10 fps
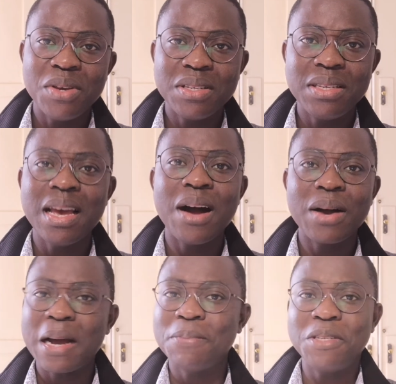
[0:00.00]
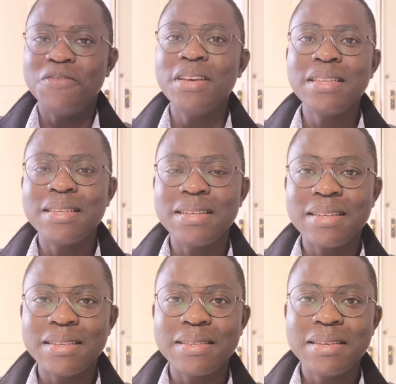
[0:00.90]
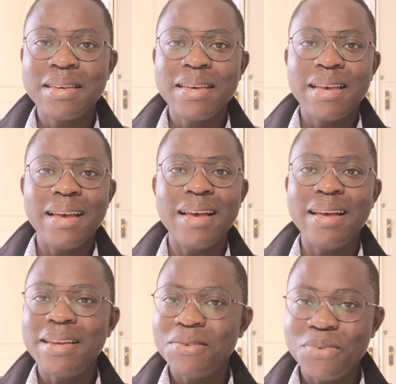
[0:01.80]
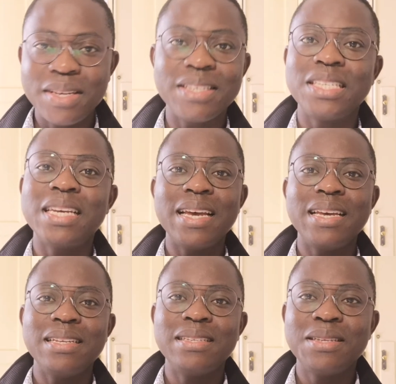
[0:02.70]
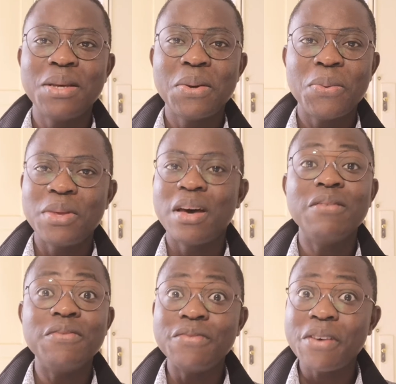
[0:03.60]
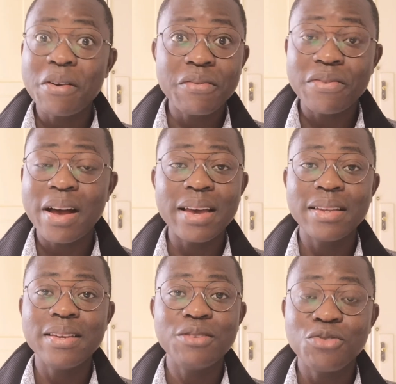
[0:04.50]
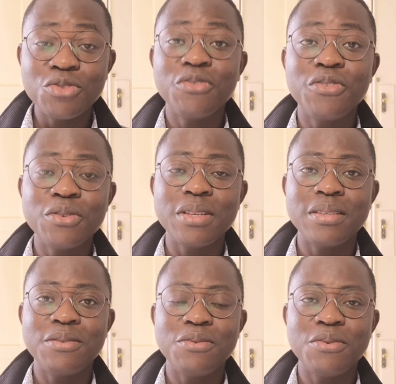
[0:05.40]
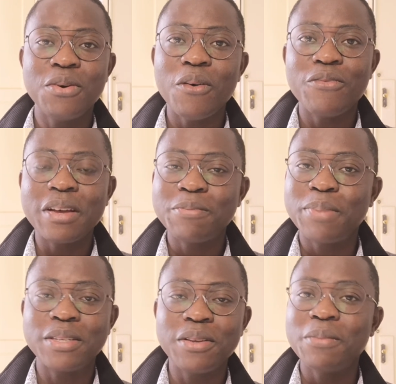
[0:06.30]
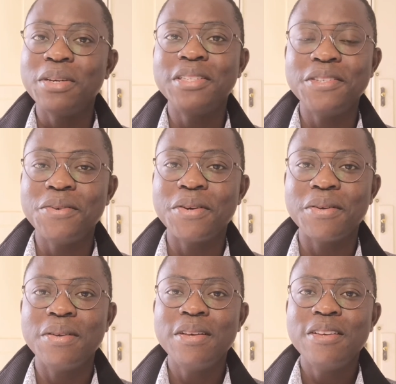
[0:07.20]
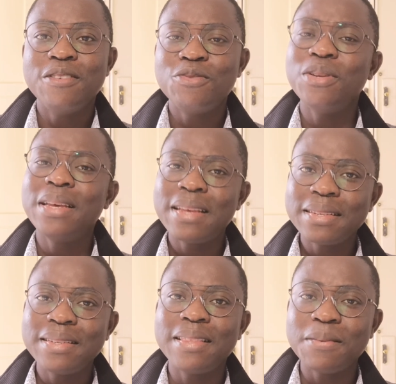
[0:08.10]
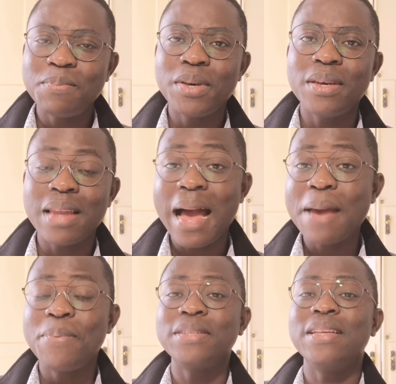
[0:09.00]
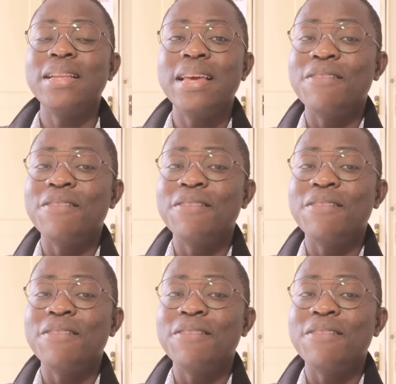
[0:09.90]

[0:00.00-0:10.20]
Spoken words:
we see how captivating it is, and we just share it without verifying the truthfulness, of that particular material. So let us take the pain. I personally